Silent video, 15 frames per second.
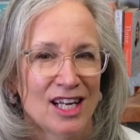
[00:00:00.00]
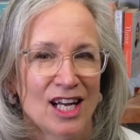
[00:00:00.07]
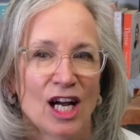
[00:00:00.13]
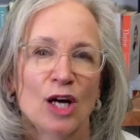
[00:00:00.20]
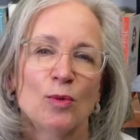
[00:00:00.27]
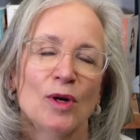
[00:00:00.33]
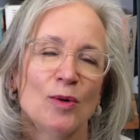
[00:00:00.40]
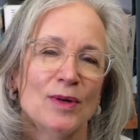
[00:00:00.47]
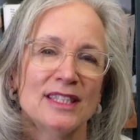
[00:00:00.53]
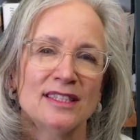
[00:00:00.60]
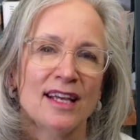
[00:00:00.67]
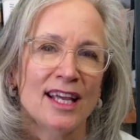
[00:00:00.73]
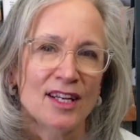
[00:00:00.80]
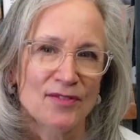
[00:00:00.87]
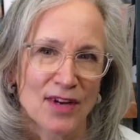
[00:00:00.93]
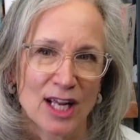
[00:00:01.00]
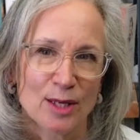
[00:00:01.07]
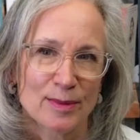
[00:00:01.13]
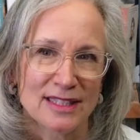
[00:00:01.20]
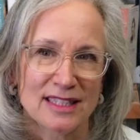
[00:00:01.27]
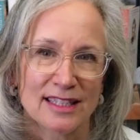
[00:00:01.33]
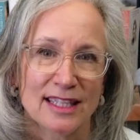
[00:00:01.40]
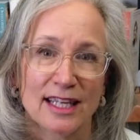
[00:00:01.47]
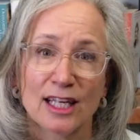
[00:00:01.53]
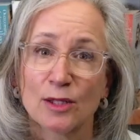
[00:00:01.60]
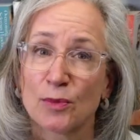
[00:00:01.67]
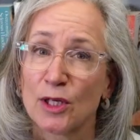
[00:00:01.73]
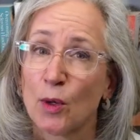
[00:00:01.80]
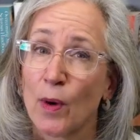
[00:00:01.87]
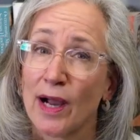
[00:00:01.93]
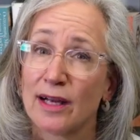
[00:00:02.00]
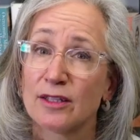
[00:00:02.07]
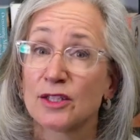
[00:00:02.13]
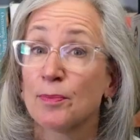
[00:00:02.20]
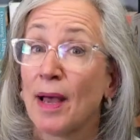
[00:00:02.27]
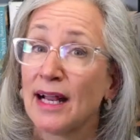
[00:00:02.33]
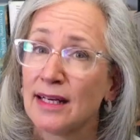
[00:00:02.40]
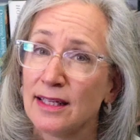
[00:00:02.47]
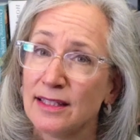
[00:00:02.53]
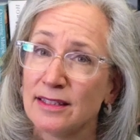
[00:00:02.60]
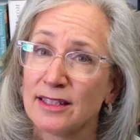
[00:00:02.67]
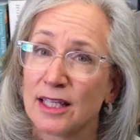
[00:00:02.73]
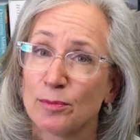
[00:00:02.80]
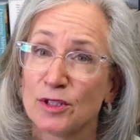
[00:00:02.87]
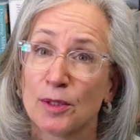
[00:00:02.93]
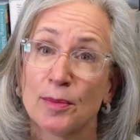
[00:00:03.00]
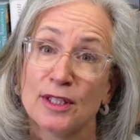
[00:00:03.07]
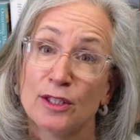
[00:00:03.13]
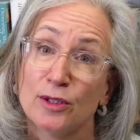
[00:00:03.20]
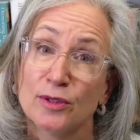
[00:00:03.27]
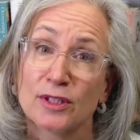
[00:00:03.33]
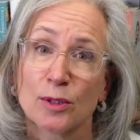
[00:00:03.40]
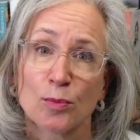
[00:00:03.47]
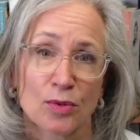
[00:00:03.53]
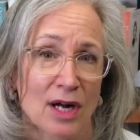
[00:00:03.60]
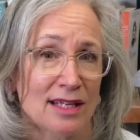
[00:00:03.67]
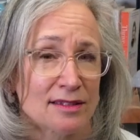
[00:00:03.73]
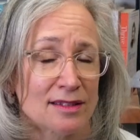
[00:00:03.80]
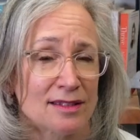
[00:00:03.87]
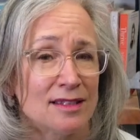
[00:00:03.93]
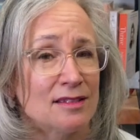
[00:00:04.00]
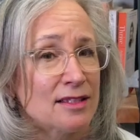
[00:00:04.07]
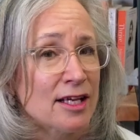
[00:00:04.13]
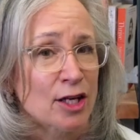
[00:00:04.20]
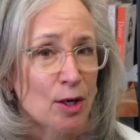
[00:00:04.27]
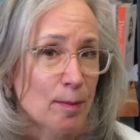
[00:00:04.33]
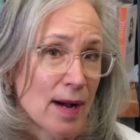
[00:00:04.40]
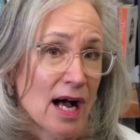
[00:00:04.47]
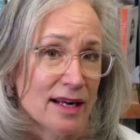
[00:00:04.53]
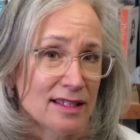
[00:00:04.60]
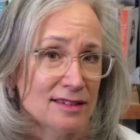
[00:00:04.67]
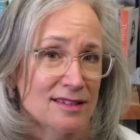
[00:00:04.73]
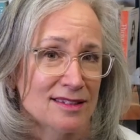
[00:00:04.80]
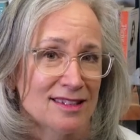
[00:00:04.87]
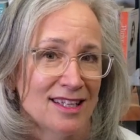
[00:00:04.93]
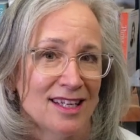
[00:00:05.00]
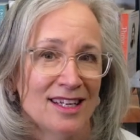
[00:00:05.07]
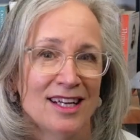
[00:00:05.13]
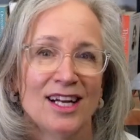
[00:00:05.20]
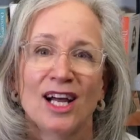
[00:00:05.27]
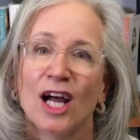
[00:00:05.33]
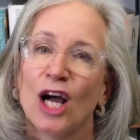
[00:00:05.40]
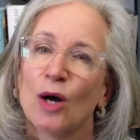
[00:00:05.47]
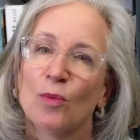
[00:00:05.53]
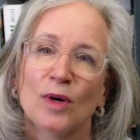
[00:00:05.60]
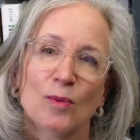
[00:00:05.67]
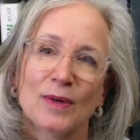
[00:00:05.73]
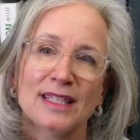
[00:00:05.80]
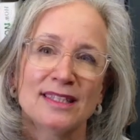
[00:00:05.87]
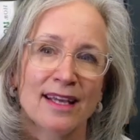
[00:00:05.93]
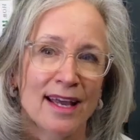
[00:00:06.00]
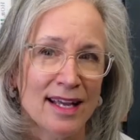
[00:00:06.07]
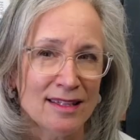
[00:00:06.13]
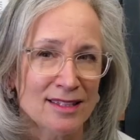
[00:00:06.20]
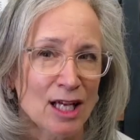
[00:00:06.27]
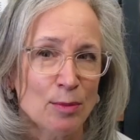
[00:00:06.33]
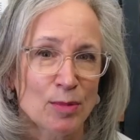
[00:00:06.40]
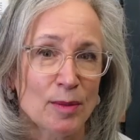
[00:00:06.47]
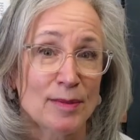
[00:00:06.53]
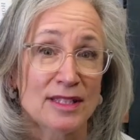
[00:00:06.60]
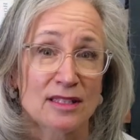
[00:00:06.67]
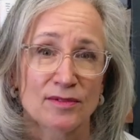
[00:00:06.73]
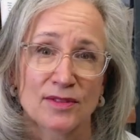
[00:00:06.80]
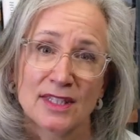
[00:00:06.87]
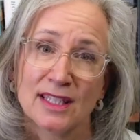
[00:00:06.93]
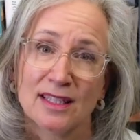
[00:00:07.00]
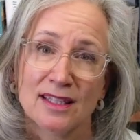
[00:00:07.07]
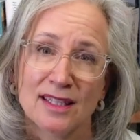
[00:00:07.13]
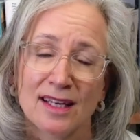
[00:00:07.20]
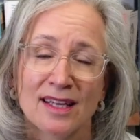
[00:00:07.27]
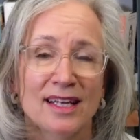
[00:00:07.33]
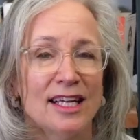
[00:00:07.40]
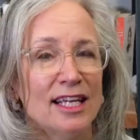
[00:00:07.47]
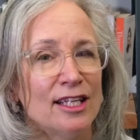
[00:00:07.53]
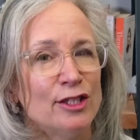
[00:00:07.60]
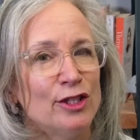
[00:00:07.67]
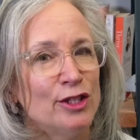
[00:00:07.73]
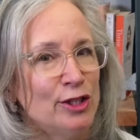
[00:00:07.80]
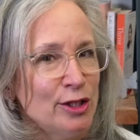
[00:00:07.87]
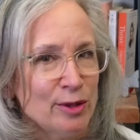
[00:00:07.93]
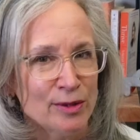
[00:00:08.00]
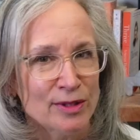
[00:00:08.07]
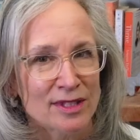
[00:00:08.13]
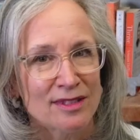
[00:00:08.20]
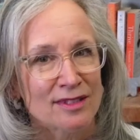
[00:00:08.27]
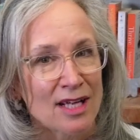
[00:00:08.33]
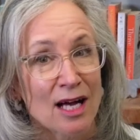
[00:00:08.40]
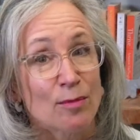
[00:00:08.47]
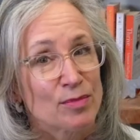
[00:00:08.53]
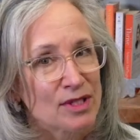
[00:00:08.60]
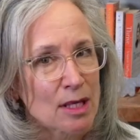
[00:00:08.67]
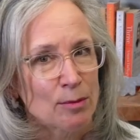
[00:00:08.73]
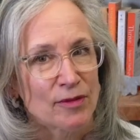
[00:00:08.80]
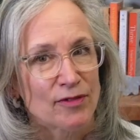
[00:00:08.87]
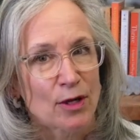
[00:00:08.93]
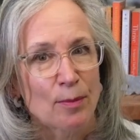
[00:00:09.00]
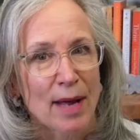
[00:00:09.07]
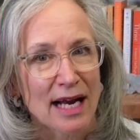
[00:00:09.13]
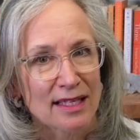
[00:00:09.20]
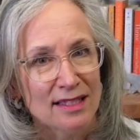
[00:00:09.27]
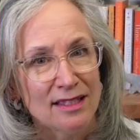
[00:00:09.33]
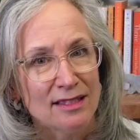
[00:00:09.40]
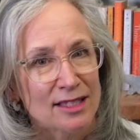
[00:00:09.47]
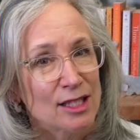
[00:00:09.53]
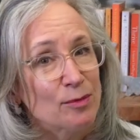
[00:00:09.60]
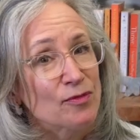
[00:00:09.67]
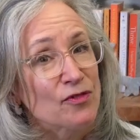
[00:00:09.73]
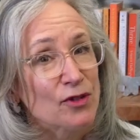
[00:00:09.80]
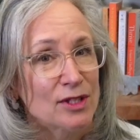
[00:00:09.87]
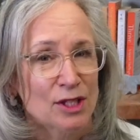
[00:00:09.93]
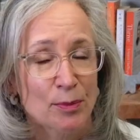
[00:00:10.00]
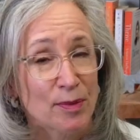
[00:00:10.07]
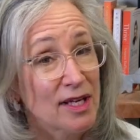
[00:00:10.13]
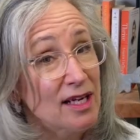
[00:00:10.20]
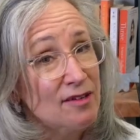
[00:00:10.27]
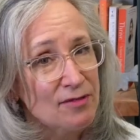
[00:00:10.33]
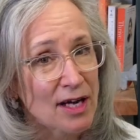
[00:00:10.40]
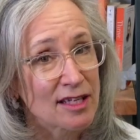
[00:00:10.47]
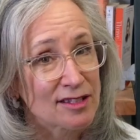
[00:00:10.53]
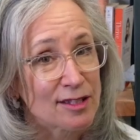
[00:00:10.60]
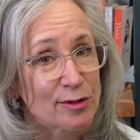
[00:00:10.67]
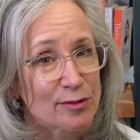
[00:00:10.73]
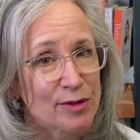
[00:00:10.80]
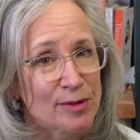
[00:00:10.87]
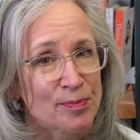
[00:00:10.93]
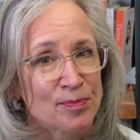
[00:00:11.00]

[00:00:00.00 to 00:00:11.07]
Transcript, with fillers: When we take vitamin D, it requires magnesium to be used in processes in our bodies. When we take supplements of D, it uses up some of our magnesium for it to be effective.